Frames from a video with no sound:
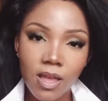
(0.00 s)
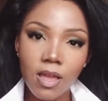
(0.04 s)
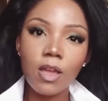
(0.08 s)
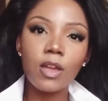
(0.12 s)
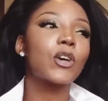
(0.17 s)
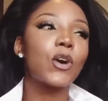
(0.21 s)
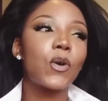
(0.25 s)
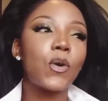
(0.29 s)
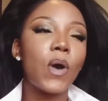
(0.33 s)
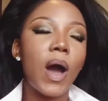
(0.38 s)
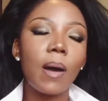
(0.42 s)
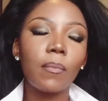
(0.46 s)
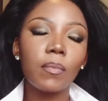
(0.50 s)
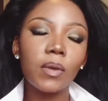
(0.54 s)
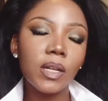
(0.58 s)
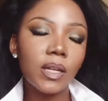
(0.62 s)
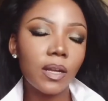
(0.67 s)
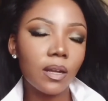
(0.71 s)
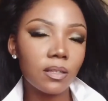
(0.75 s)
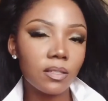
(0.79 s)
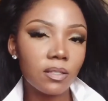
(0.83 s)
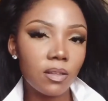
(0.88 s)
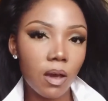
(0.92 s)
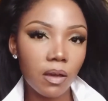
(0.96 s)
So I'm going to
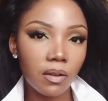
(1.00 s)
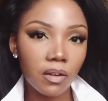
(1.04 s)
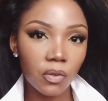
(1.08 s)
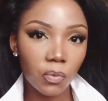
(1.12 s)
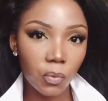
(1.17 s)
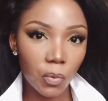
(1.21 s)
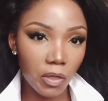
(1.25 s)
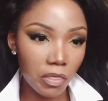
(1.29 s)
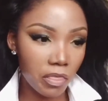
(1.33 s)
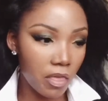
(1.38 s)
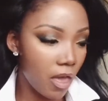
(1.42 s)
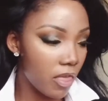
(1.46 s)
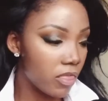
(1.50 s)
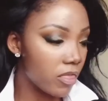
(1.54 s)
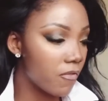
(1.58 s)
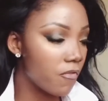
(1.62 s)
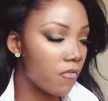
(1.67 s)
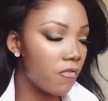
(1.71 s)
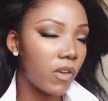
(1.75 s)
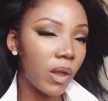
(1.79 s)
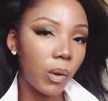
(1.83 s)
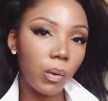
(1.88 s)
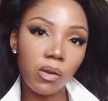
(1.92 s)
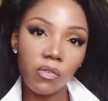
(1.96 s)
get started with the
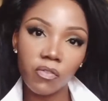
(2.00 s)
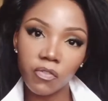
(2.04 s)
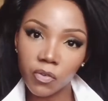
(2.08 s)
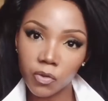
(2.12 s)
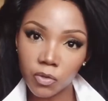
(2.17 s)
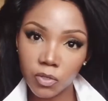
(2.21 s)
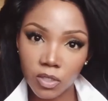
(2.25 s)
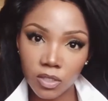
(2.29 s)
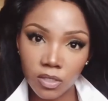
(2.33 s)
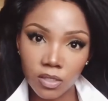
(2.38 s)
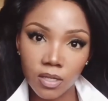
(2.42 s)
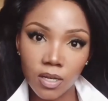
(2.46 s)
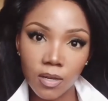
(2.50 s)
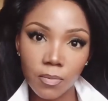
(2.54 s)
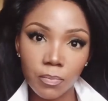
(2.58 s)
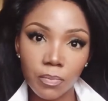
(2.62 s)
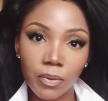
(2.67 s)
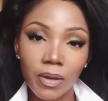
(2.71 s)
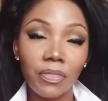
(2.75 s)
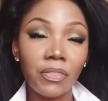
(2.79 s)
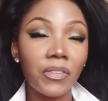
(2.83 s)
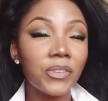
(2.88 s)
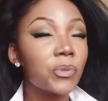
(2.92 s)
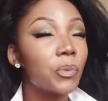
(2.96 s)
very first tip,
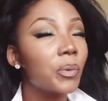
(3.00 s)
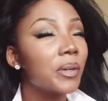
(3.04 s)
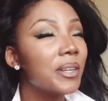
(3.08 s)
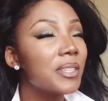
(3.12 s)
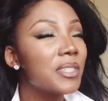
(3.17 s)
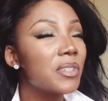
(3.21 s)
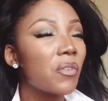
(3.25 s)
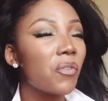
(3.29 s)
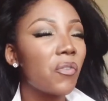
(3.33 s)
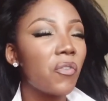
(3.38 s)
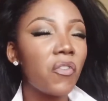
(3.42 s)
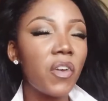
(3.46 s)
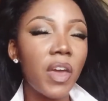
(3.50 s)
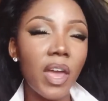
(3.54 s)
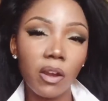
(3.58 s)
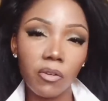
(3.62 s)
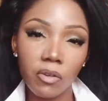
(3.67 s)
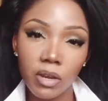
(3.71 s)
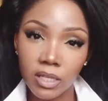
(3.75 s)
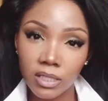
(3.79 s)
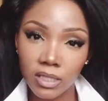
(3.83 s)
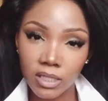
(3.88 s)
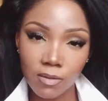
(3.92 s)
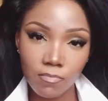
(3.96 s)
and this one is a
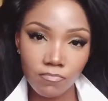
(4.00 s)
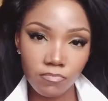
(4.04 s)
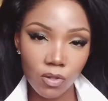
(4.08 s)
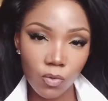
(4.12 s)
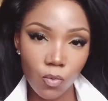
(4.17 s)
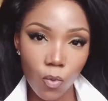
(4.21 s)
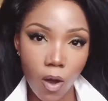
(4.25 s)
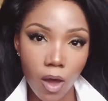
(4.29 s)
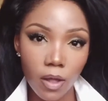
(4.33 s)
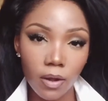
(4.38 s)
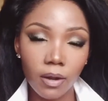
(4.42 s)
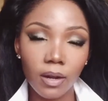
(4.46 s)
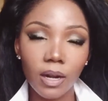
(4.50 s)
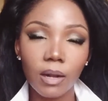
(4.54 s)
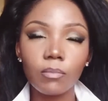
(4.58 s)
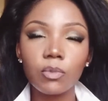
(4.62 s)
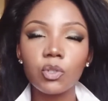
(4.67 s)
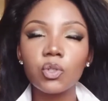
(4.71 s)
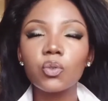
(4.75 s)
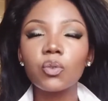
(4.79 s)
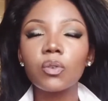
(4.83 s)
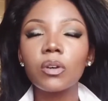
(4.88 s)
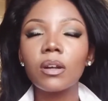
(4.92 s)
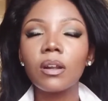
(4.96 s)
very simple one, and I'm
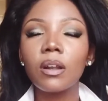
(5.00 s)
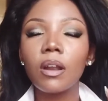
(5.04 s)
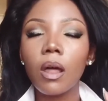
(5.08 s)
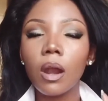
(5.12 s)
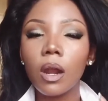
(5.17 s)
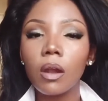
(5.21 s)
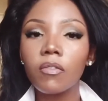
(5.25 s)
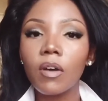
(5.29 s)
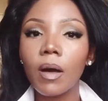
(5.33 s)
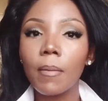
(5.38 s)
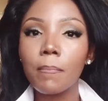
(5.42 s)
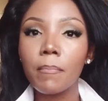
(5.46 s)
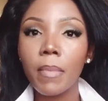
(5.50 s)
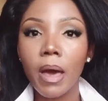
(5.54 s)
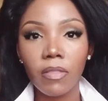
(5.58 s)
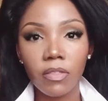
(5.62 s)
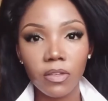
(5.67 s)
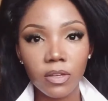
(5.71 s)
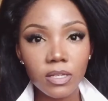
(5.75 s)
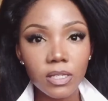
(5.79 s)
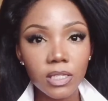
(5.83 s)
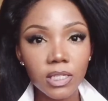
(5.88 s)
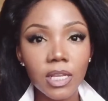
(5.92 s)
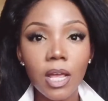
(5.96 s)
sure a lot of our
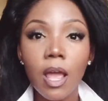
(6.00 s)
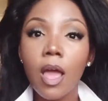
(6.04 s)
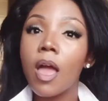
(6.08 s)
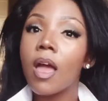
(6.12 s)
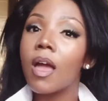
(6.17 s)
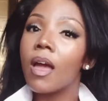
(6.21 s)
mothers,